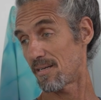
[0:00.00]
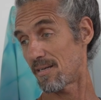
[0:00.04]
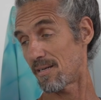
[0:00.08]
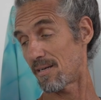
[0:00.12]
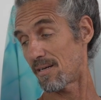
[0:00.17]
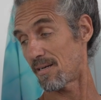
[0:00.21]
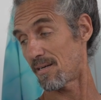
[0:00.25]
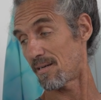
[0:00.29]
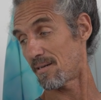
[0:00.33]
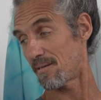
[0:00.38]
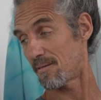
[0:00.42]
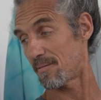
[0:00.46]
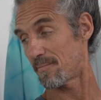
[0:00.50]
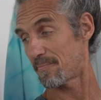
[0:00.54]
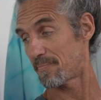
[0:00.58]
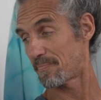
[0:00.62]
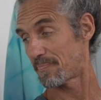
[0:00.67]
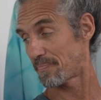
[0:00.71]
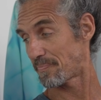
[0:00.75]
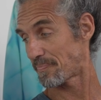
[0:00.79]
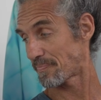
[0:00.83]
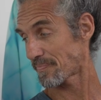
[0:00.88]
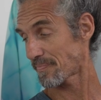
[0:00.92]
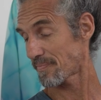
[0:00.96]

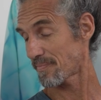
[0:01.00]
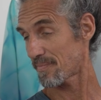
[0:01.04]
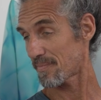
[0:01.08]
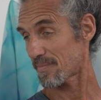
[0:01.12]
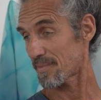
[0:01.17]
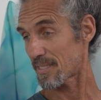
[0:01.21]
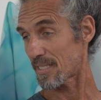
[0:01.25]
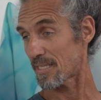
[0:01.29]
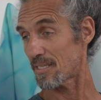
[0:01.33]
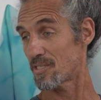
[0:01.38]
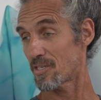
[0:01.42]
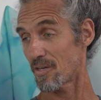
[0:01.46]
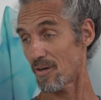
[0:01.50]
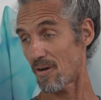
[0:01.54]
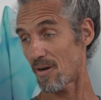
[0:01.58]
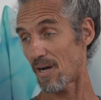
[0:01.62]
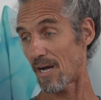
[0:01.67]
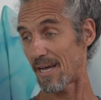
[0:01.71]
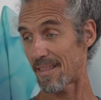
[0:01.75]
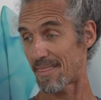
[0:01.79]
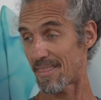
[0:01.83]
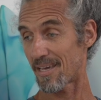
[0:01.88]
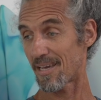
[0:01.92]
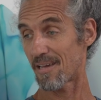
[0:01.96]
So
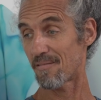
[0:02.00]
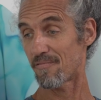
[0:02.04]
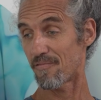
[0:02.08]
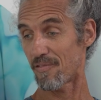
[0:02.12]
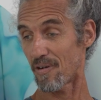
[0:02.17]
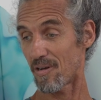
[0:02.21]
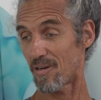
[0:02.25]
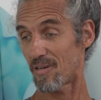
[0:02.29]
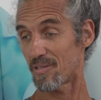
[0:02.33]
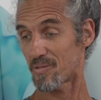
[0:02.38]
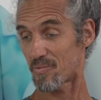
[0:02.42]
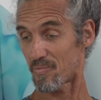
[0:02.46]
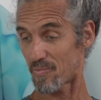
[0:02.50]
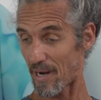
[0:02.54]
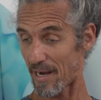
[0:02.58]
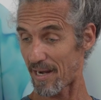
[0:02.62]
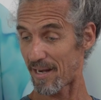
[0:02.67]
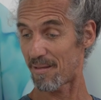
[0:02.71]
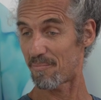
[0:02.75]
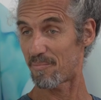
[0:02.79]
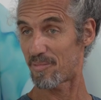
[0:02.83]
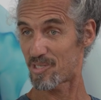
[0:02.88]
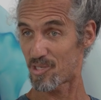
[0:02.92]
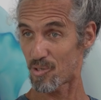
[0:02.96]
I think it falls right
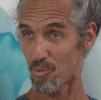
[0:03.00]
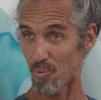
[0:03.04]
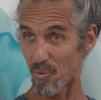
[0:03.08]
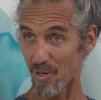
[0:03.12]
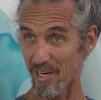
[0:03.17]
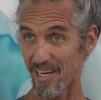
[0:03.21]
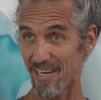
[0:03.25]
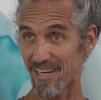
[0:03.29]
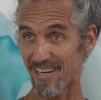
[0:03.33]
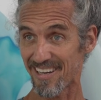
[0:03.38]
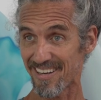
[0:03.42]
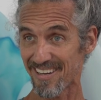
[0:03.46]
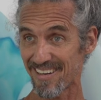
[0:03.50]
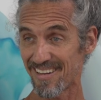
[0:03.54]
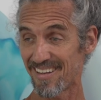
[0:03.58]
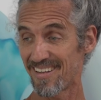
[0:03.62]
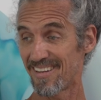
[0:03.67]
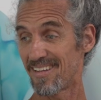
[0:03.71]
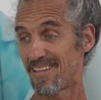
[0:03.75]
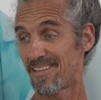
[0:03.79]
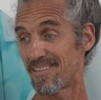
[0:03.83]
in between